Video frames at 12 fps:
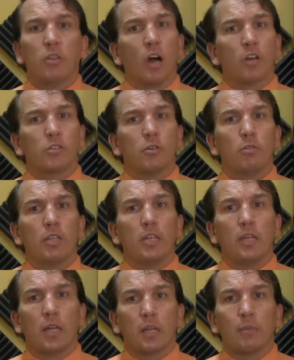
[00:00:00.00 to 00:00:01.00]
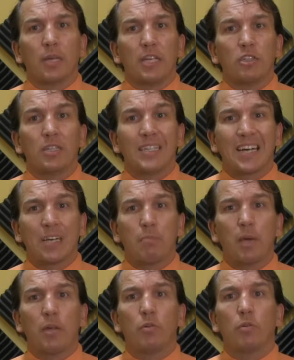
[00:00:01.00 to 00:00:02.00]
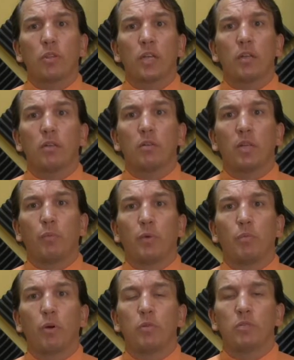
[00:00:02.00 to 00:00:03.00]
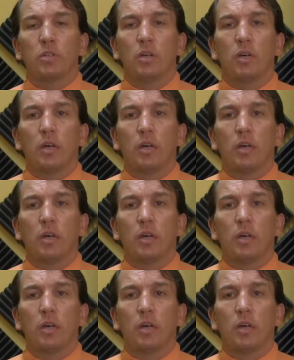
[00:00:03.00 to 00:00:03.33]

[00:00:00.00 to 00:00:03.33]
Also, the elimination diet manual that we wrote